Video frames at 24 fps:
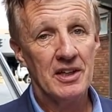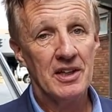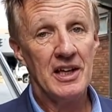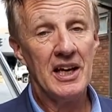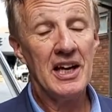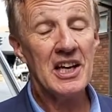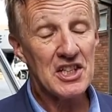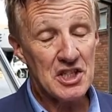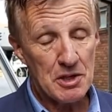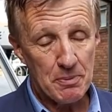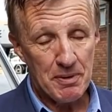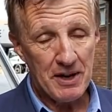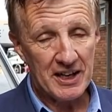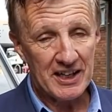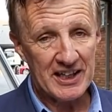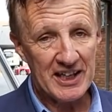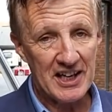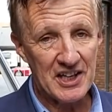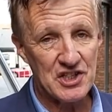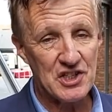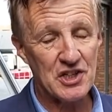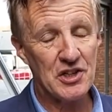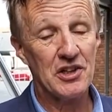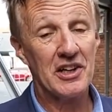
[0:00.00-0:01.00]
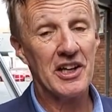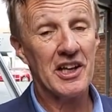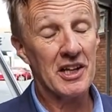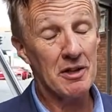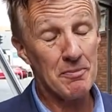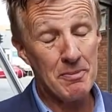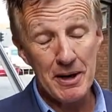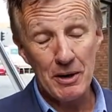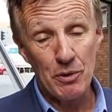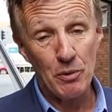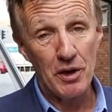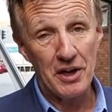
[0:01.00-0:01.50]
Interpack cancelled, and the
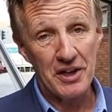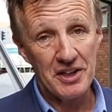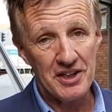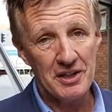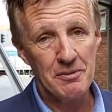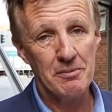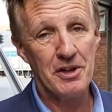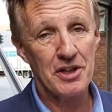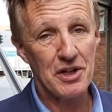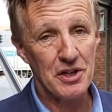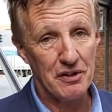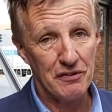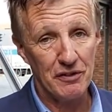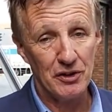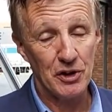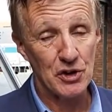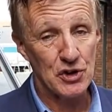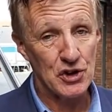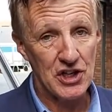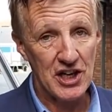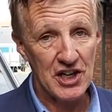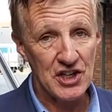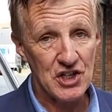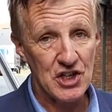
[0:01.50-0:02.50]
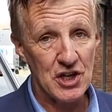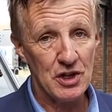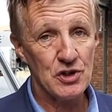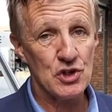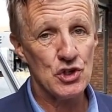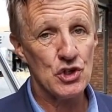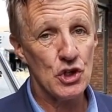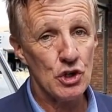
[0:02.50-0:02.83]
big one, the mother of all trade shows,